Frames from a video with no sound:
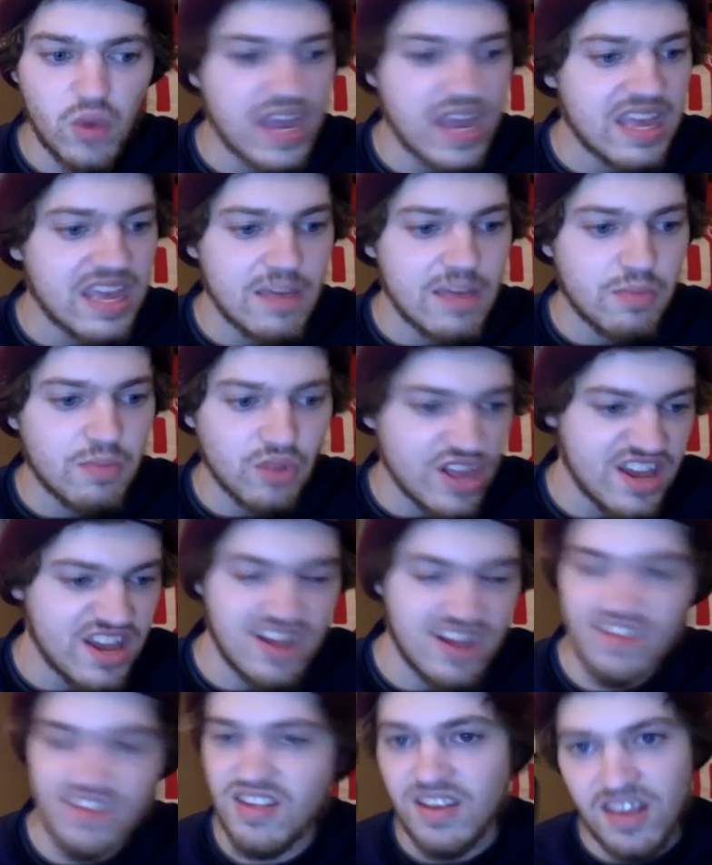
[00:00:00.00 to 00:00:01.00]
he
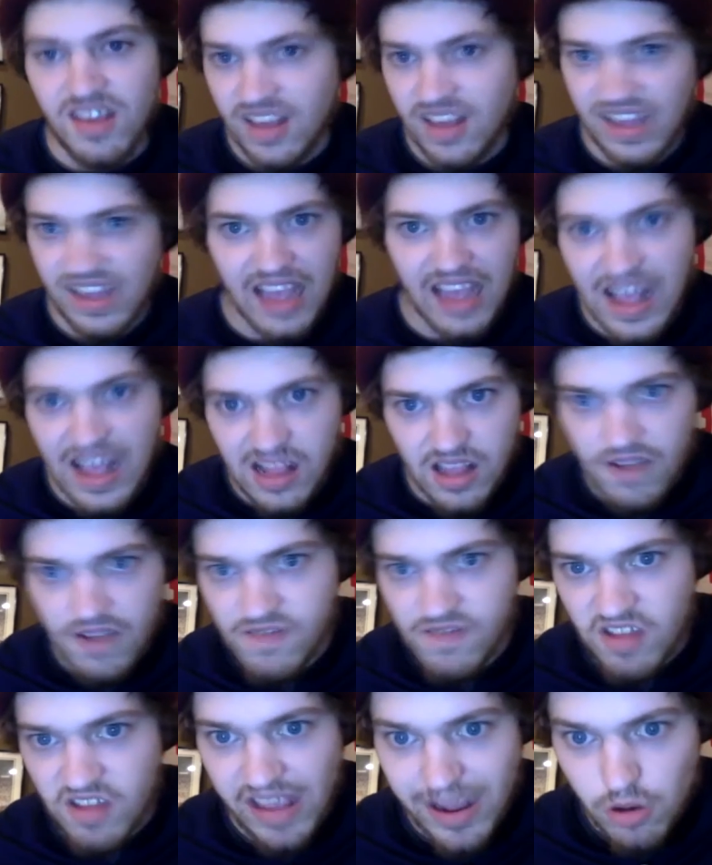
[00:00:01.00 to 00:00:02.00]
plays. Gotta love
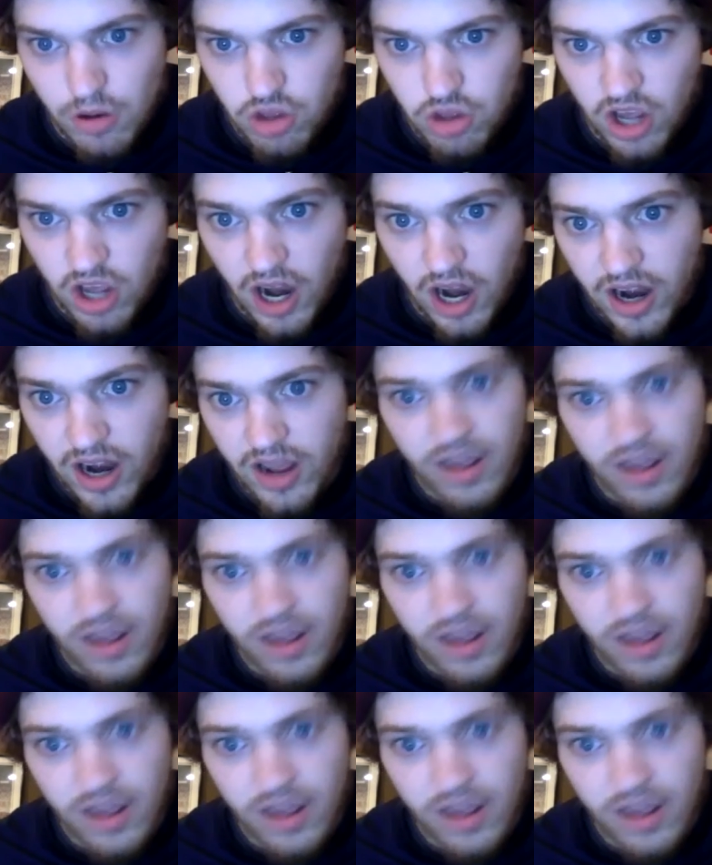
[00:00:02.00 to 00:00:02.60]
Zdeno Chara.